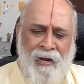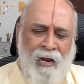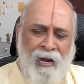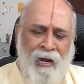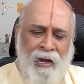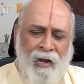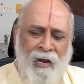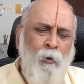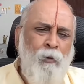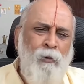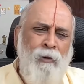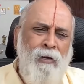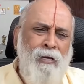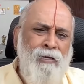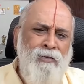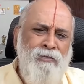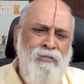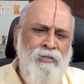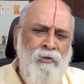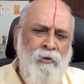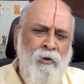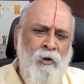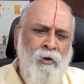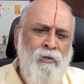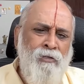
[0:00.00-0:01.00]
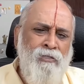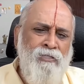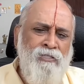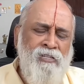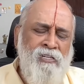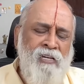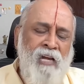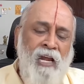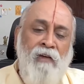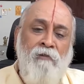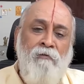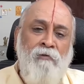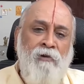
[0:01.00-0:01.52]
Love is not
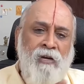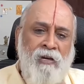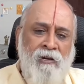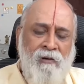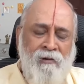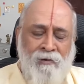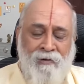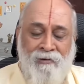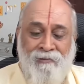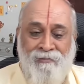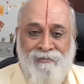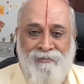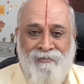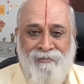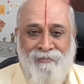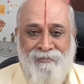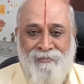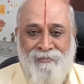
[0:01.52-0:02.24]
slavery.